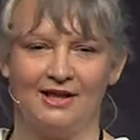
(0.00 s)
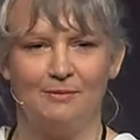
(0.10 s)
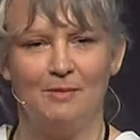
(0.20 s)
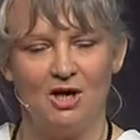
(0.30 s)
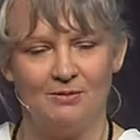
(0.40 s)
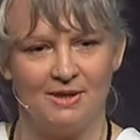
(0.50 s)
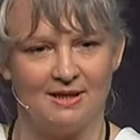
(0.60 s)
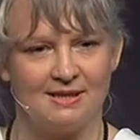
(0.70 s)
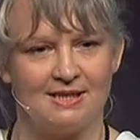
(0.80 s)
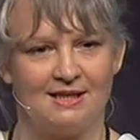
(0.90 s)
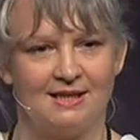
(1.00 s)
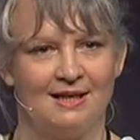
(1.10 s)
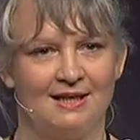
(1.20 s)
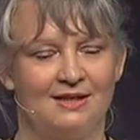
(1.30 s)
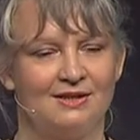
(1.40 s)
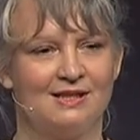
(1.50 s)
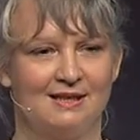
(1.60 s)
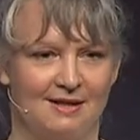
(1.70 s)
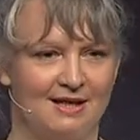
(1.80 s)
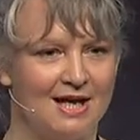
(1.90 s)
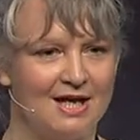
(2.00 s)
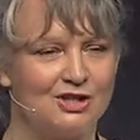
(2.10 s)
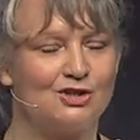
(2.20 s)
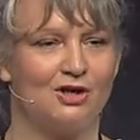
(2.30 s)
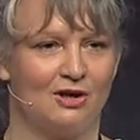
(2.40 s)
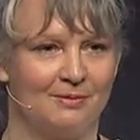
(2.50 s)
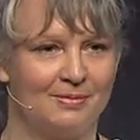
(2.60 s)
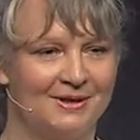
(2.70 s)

moments to stop,